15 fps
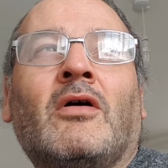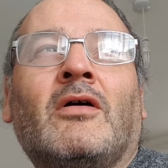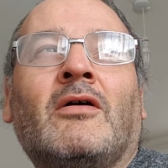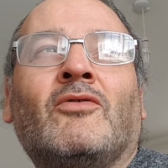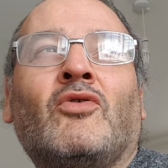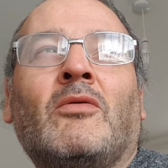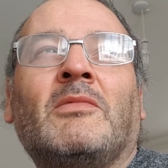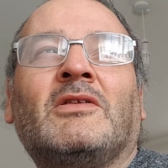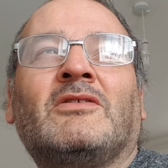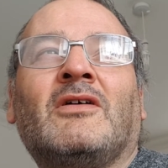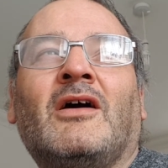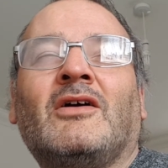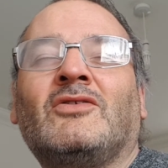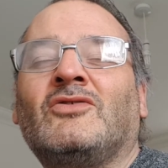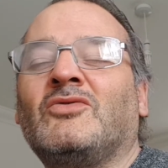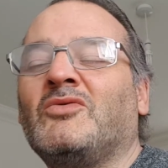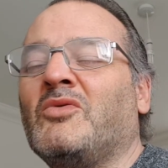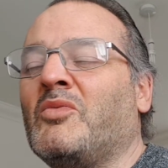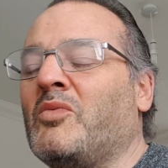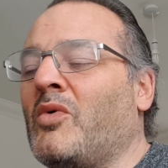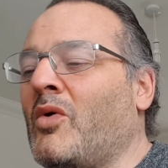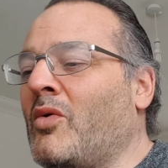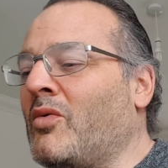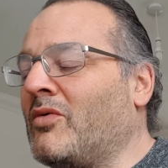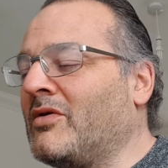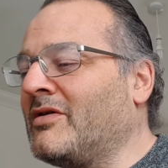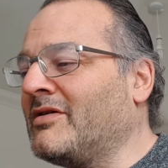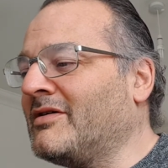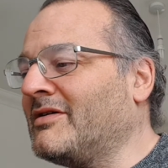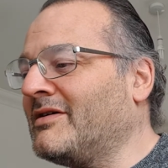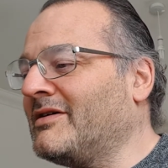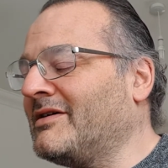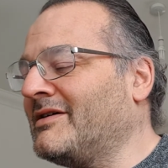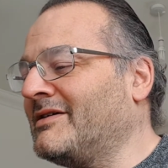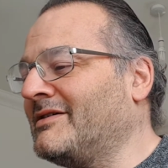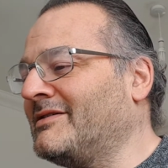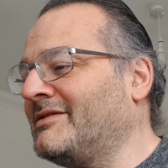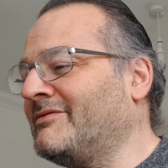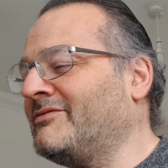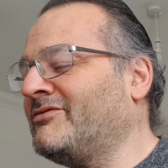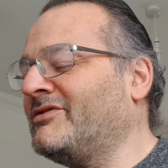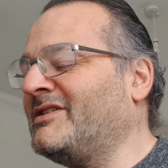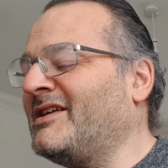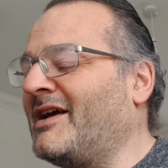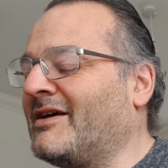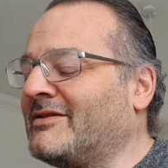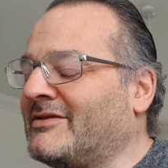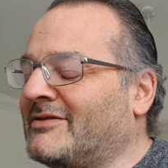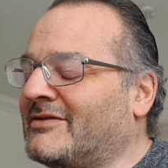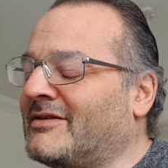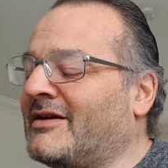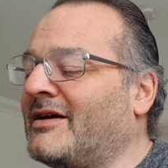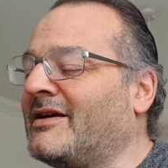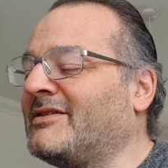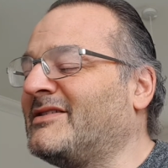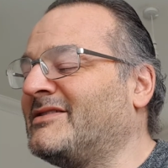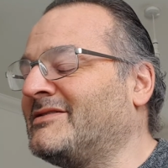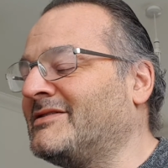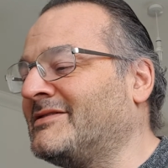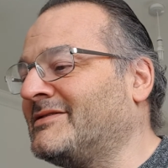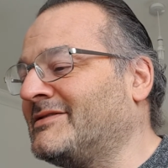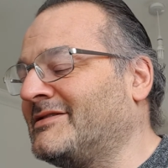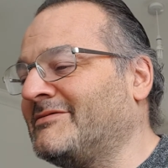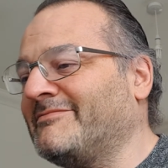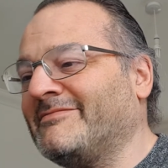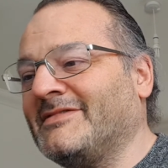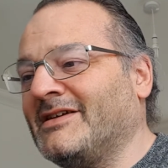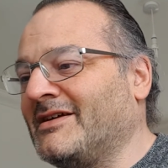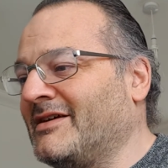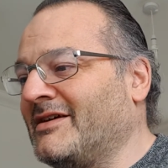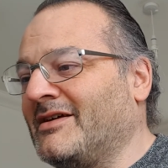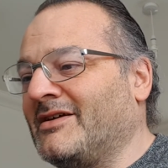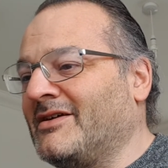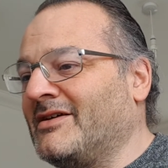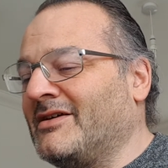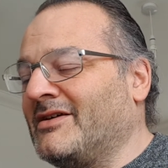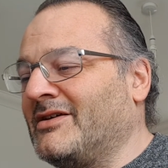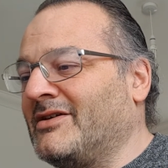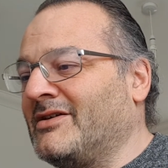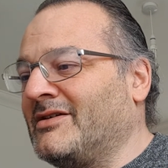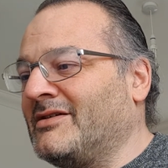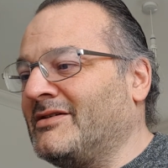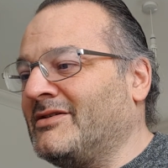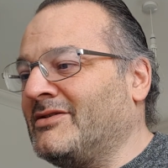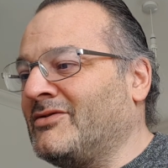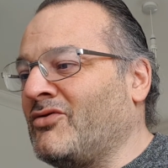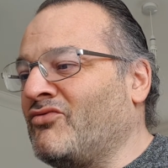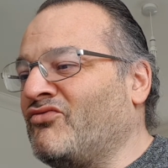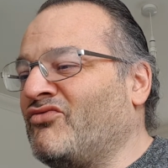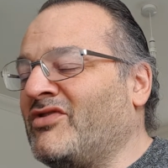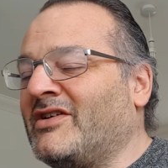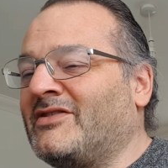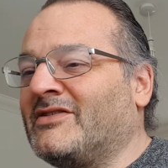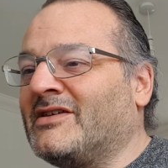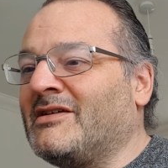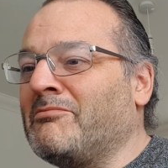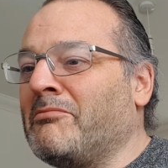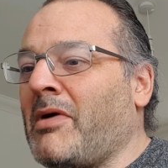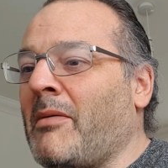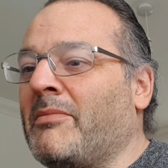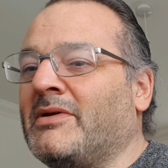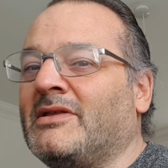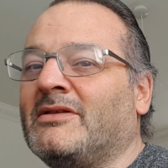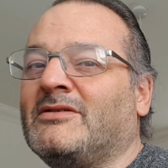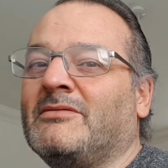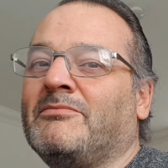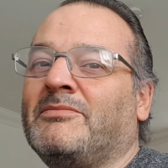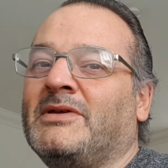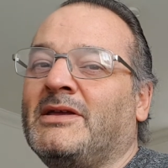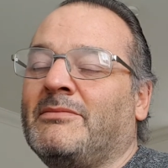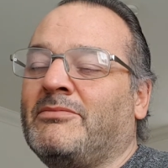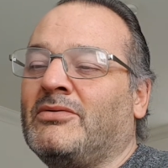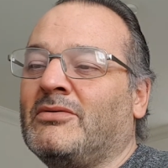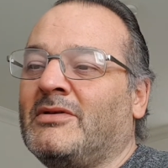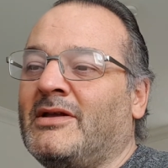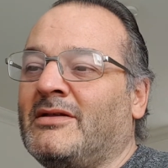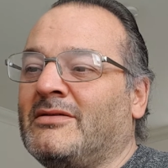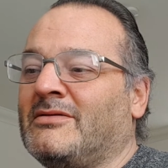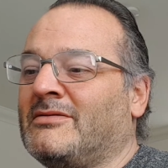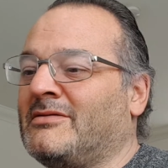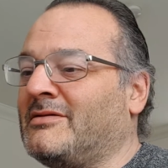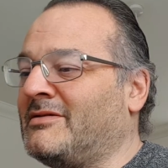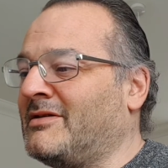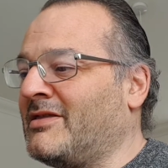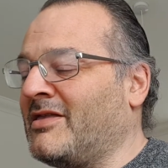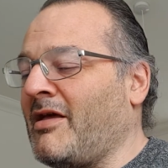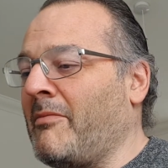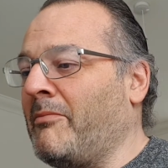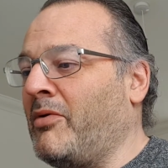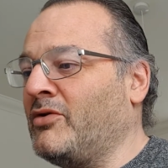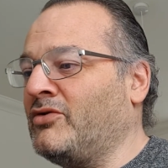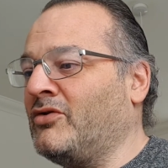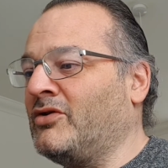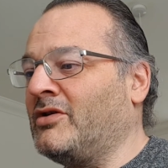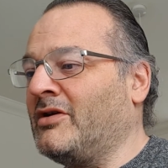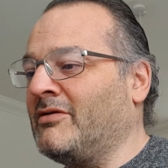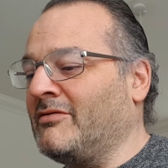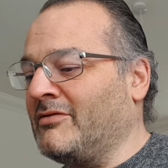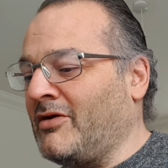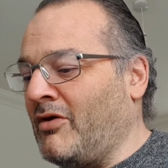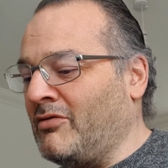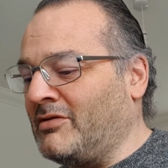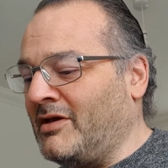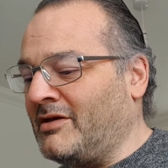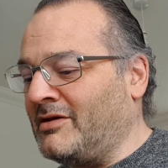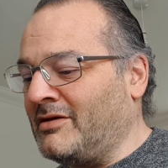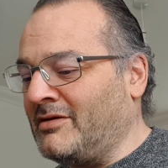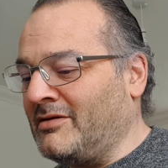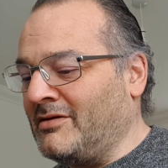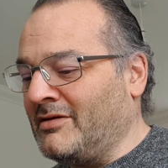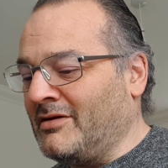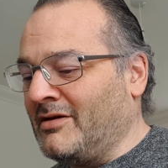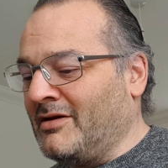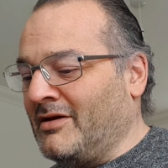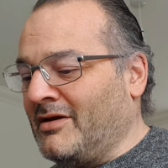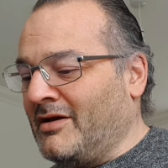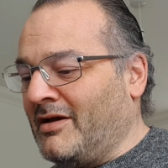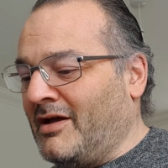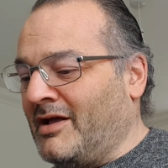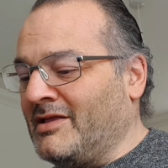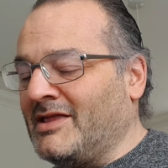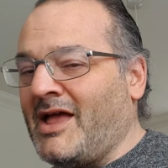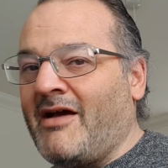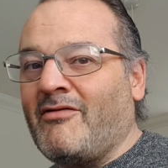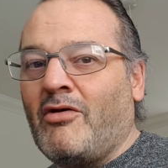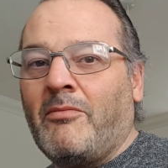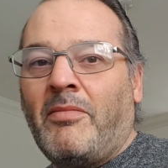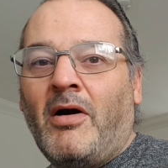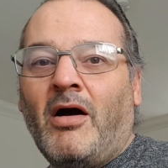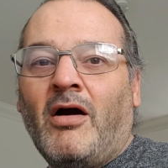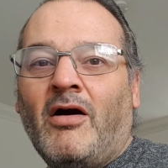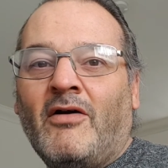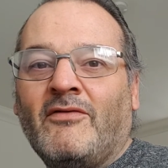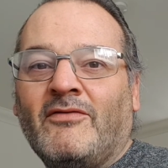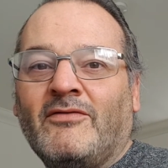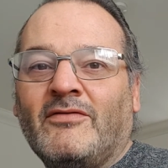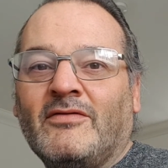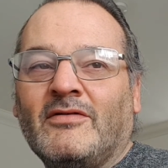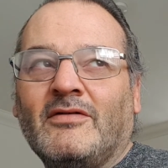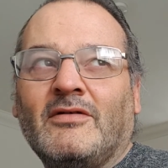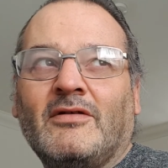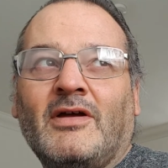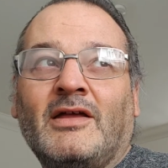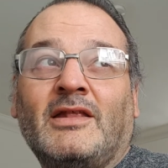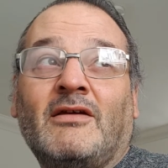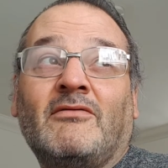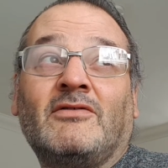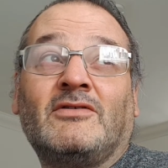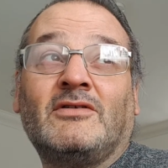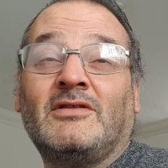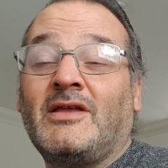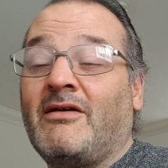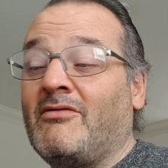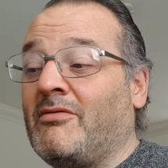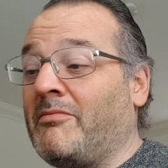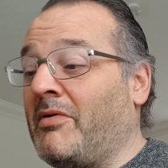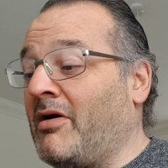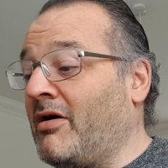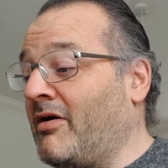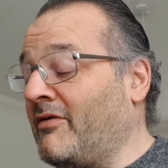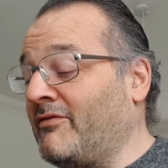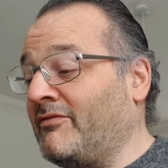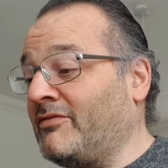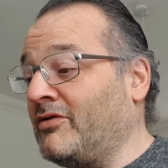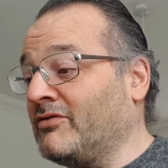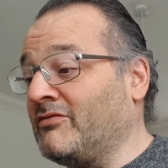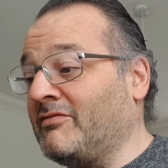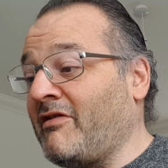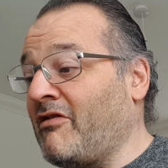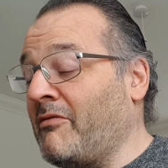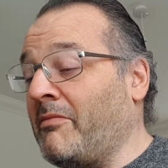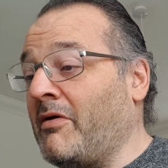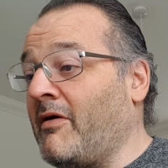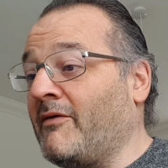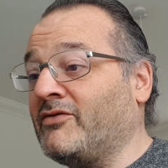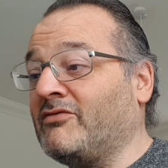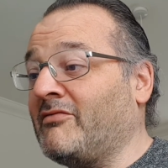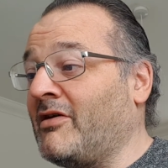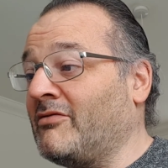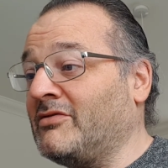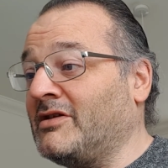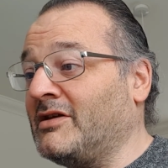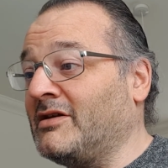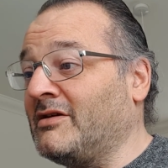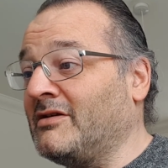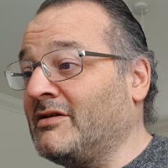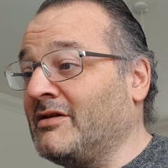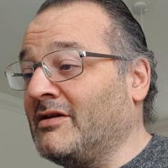although I'm entitled to a walk for the exercise, it's just you're risking bumping into people, and at some point you're going to go down a narrow path, and there is a narrow path, lots of narrow paths around here,